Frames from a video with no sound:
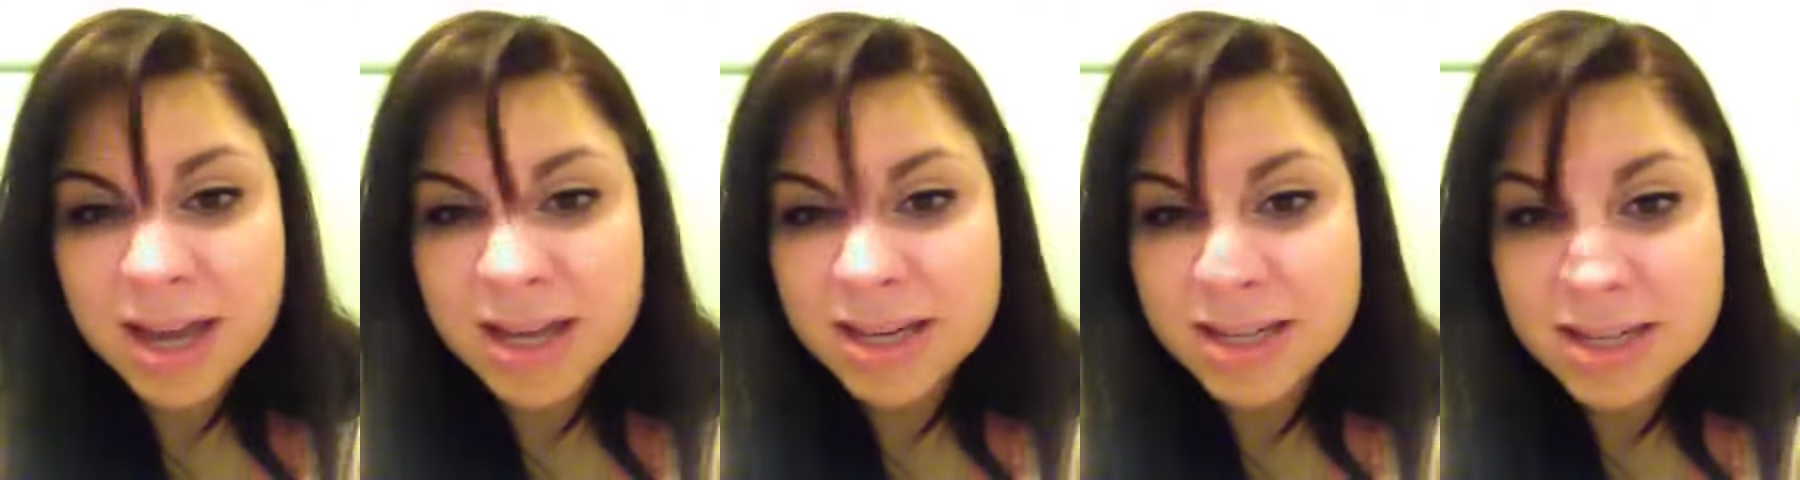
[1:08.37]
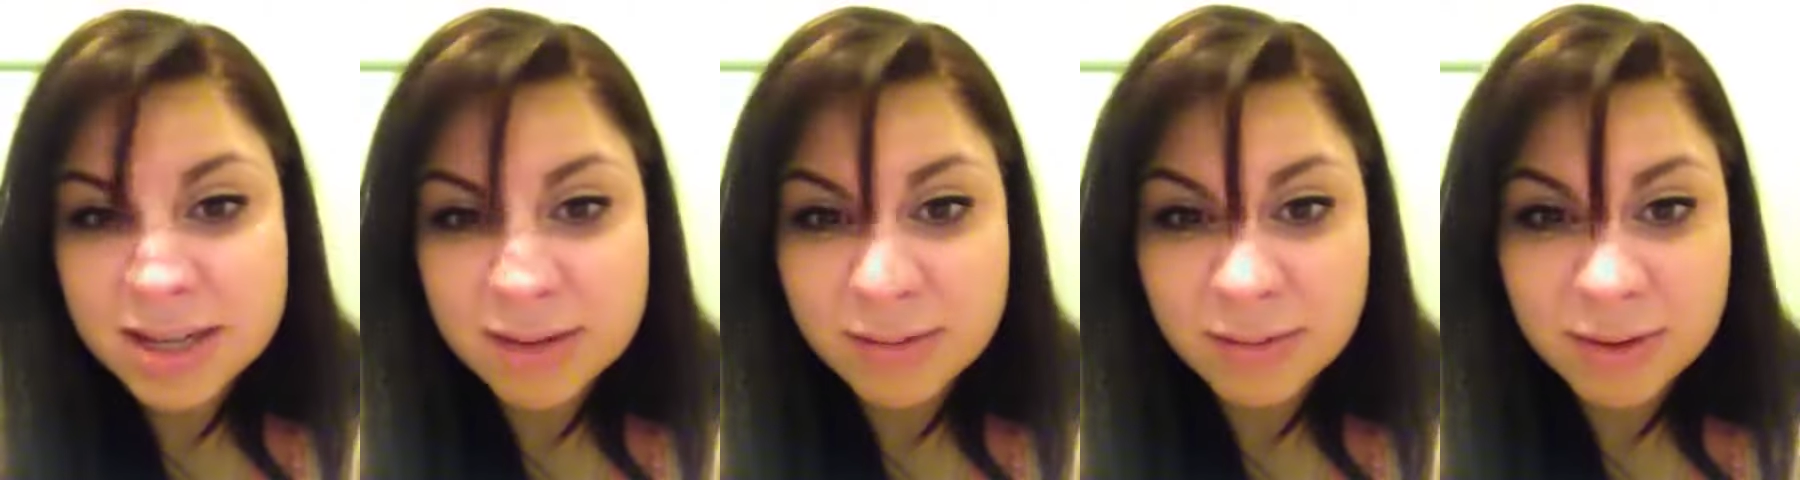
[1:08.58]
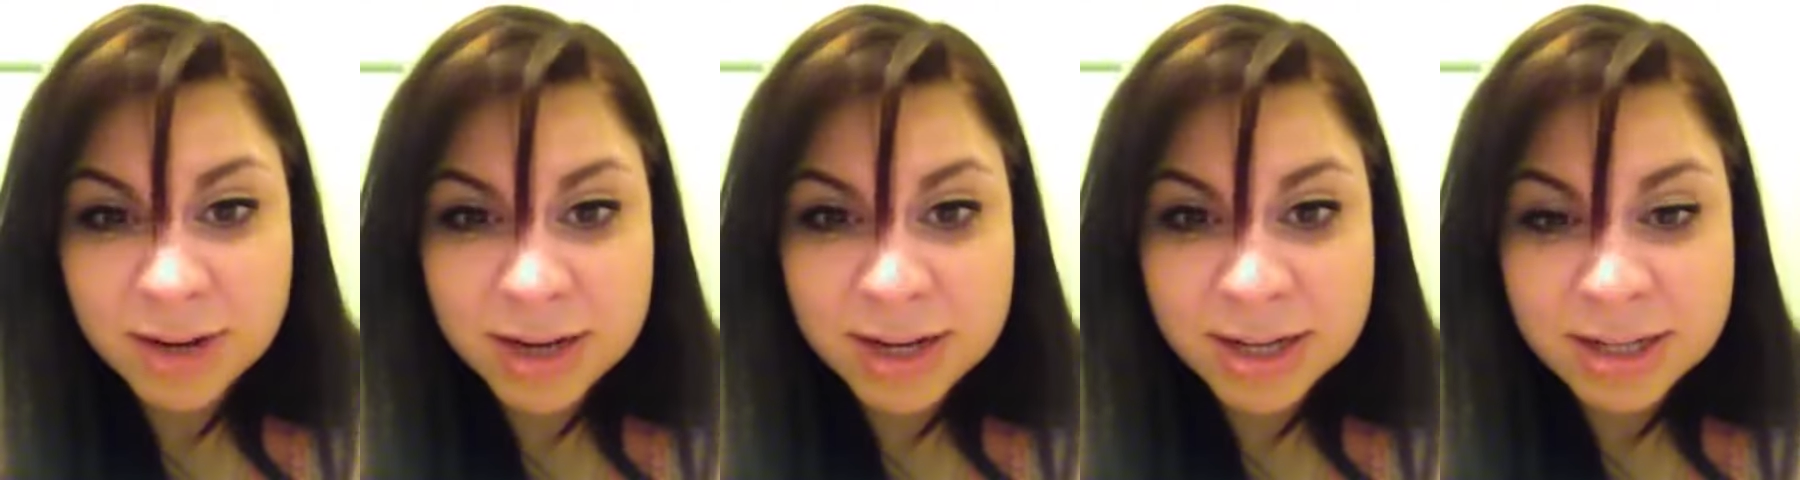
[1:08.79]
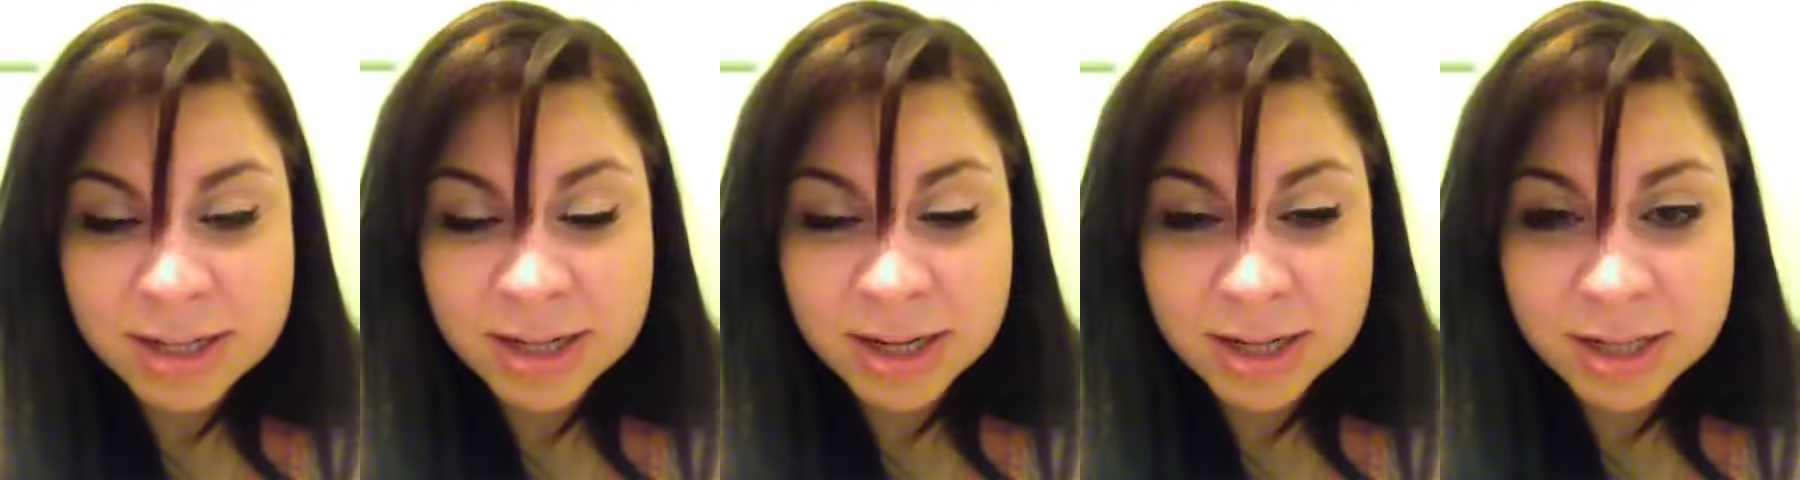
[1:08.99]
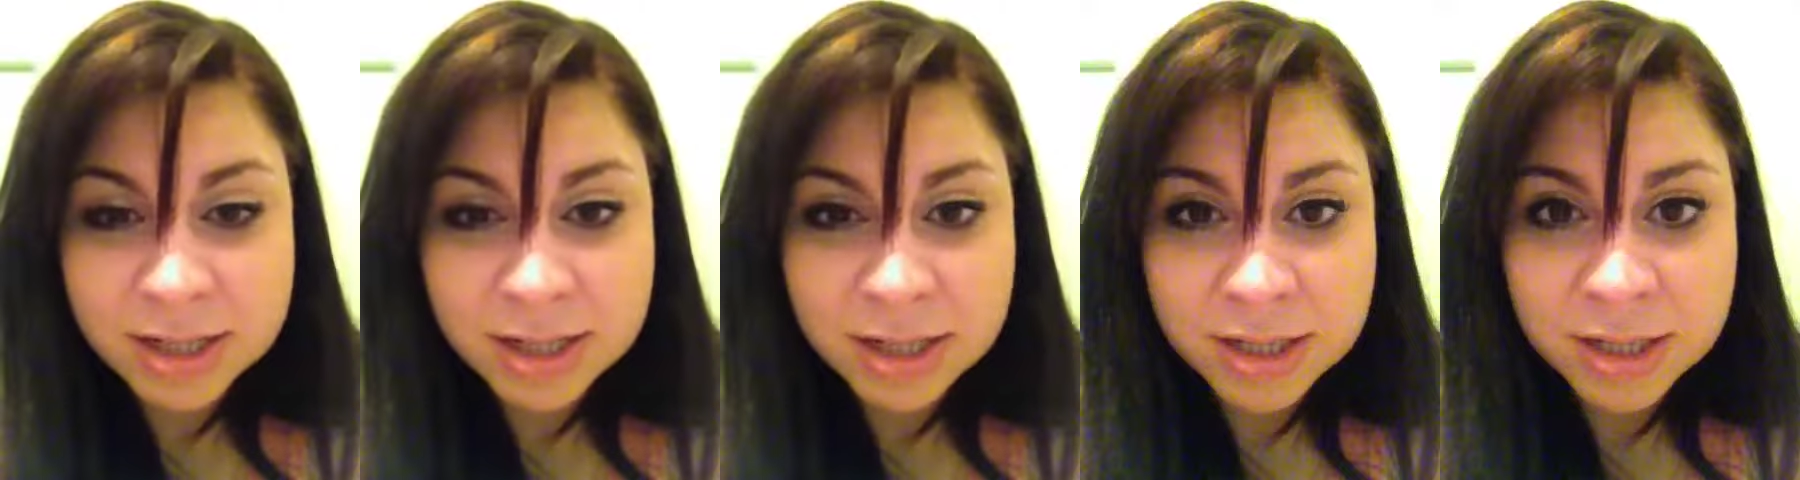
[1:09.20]
didn't really
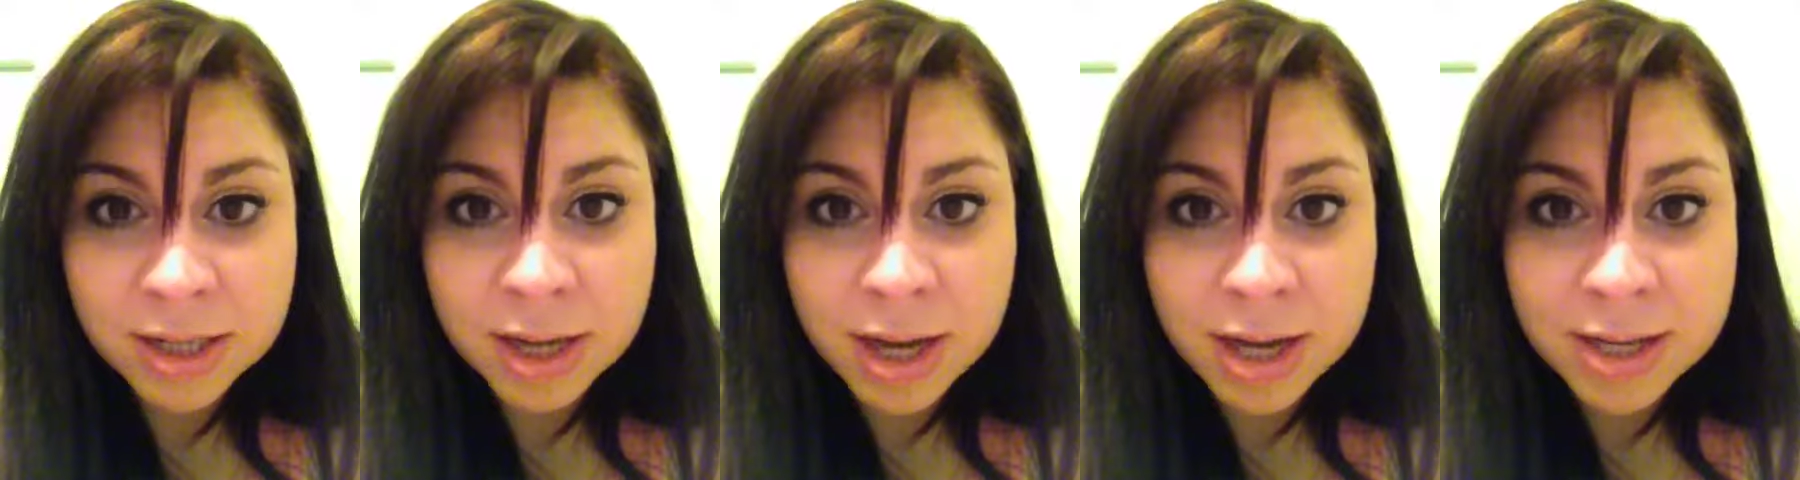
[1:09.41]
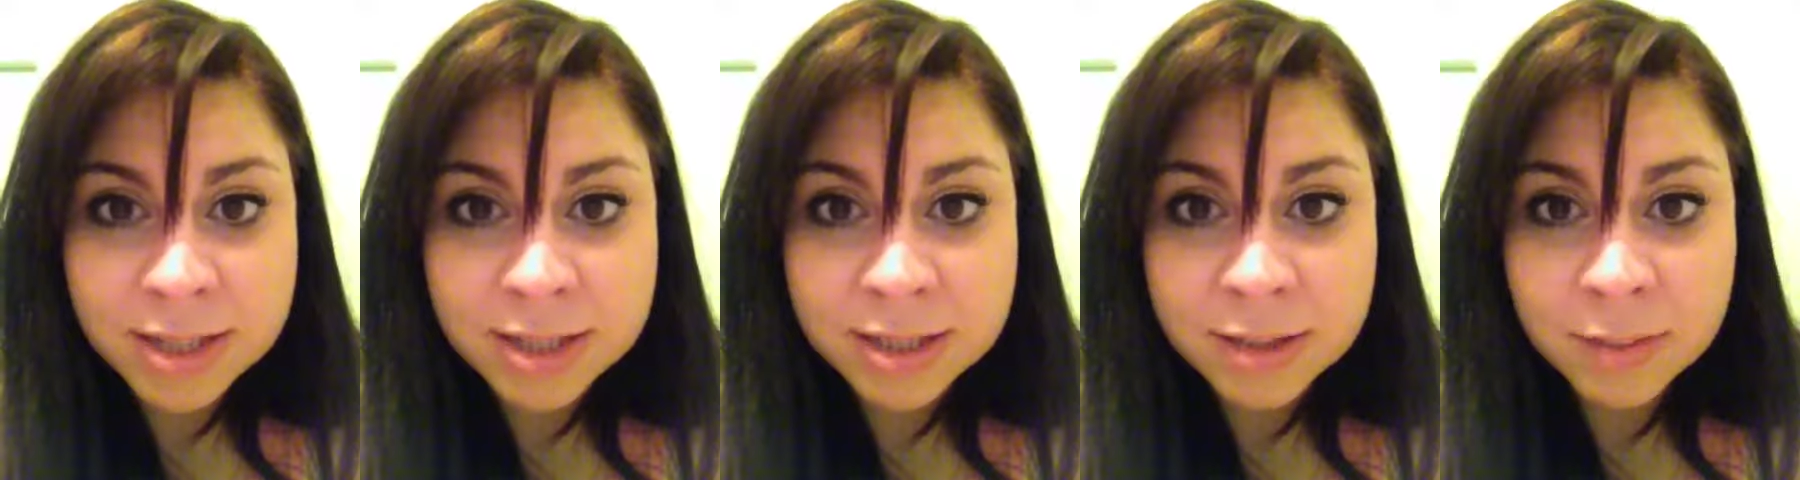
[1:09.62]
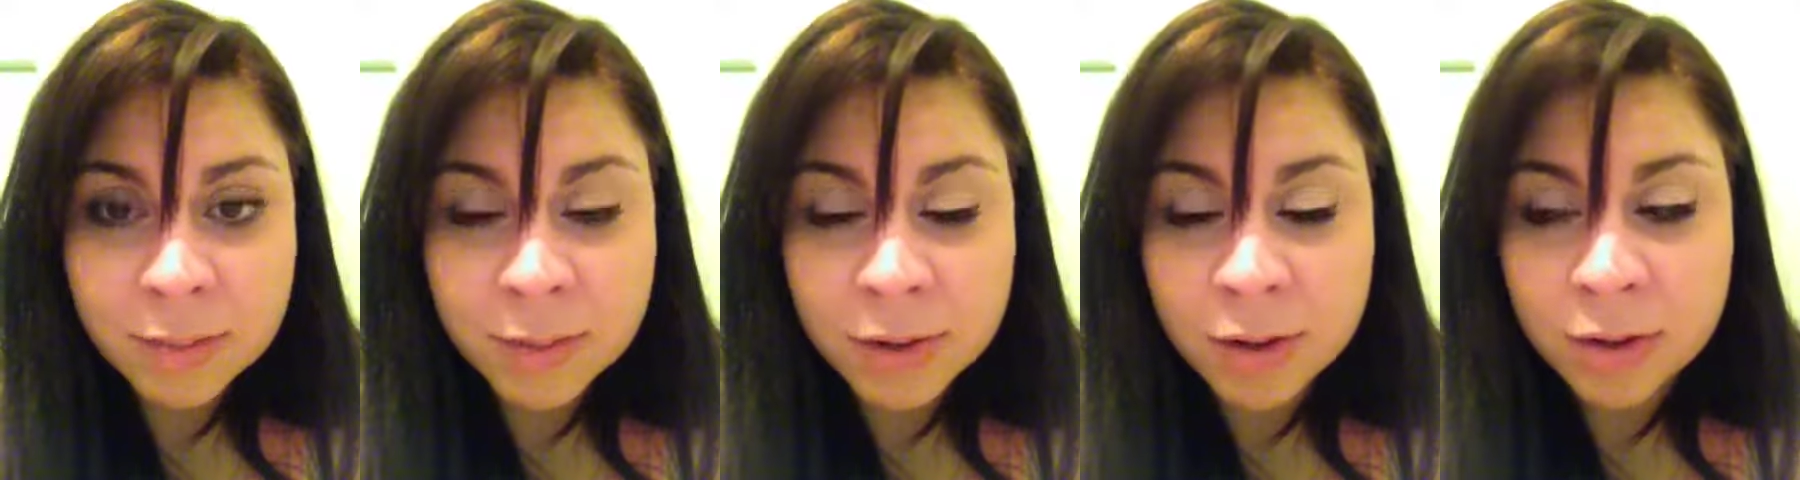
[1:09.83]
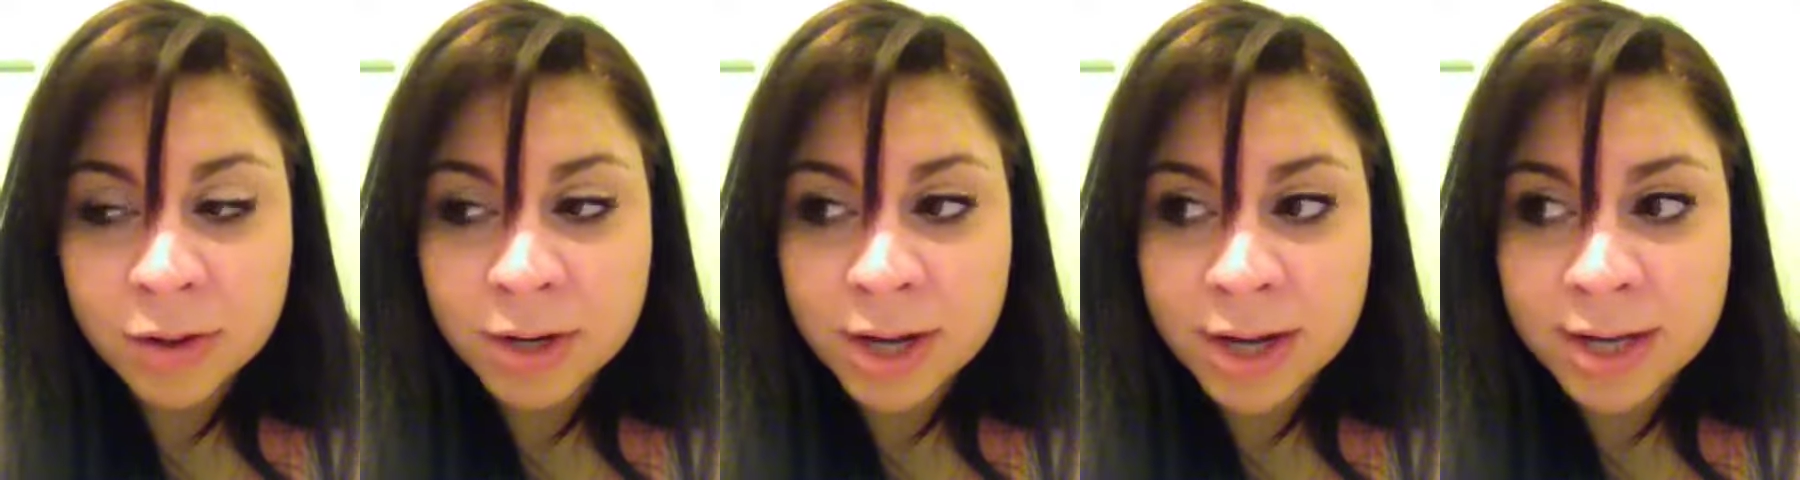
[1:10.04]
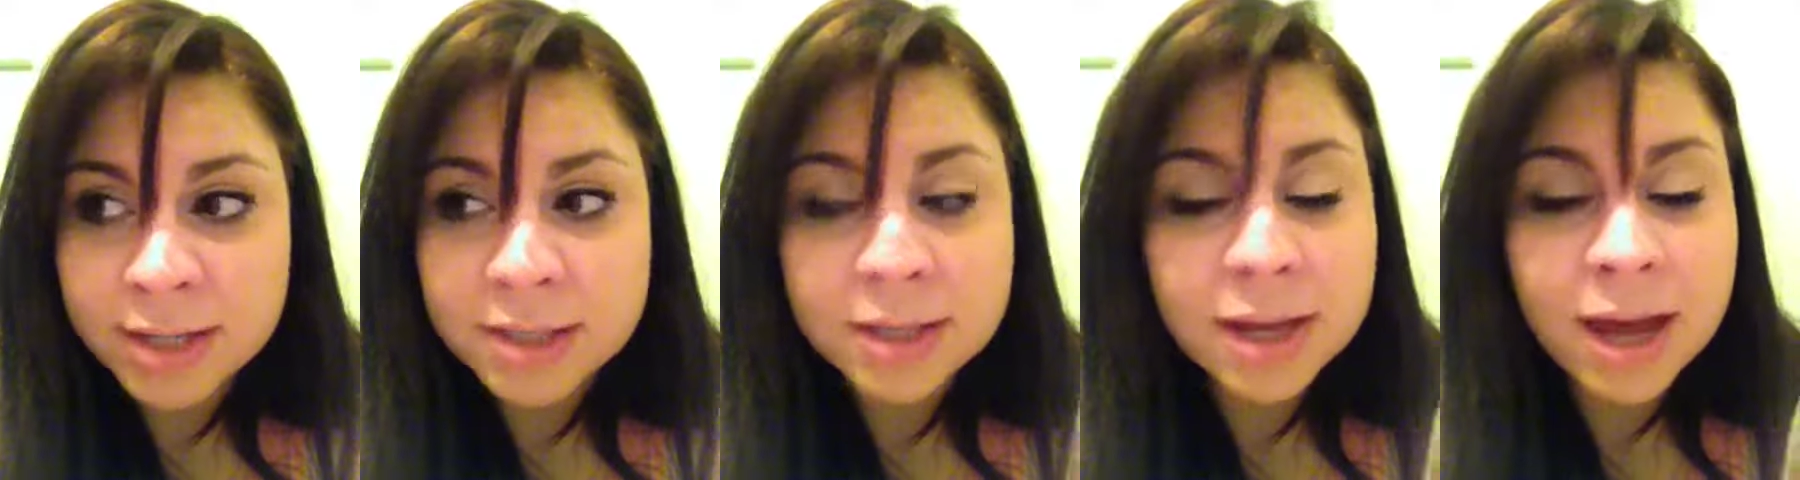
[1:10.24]
touch the sides, to be
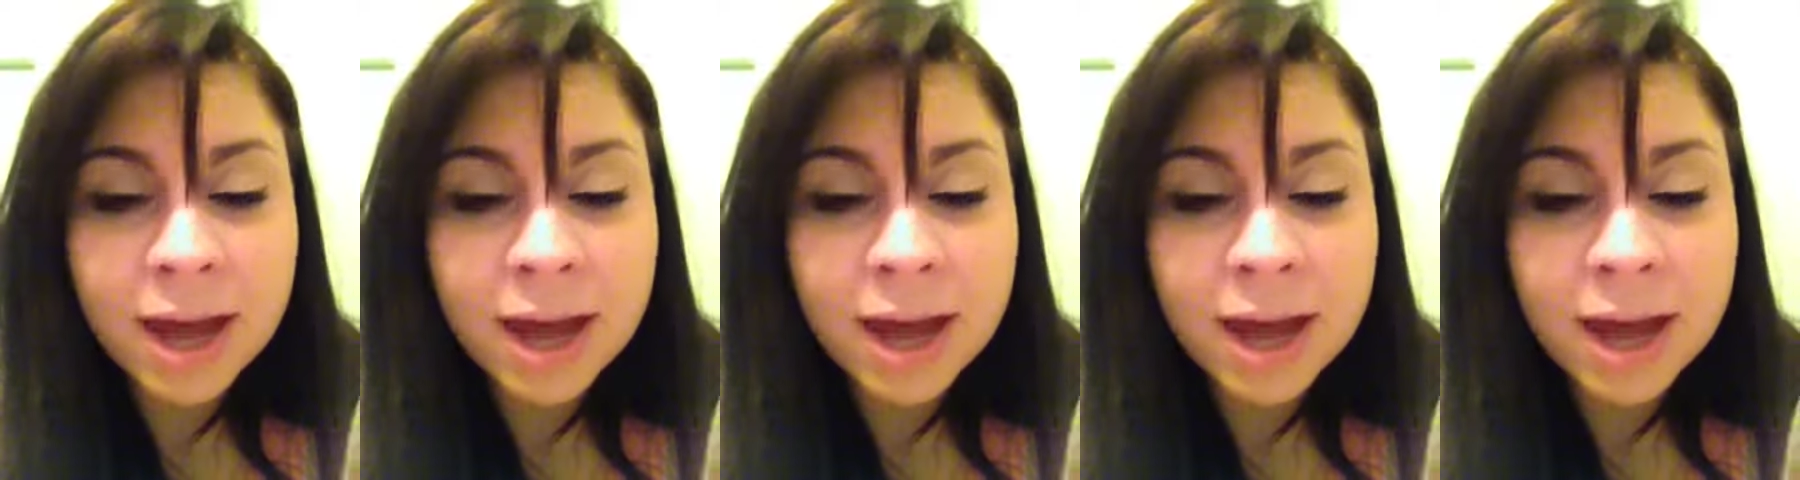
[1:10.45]
honest.